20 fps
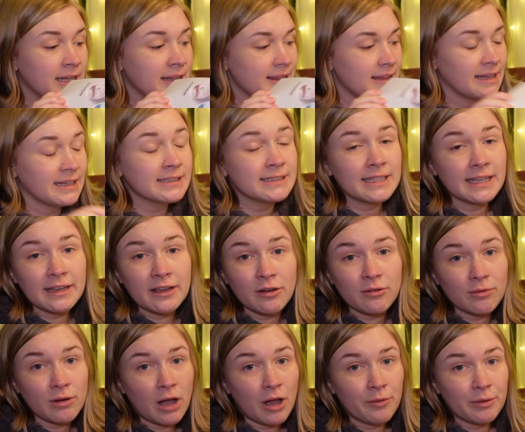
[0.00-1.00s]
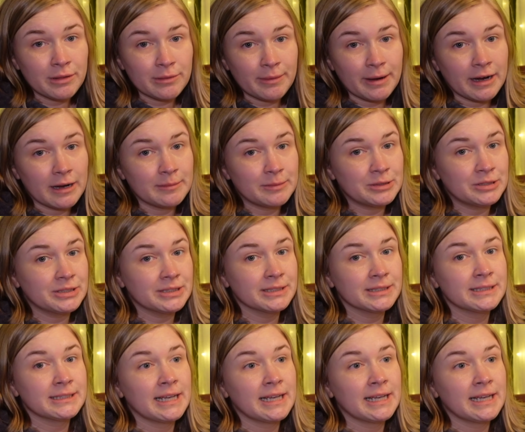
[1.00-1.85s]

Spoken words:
Things can go wrong with wearables.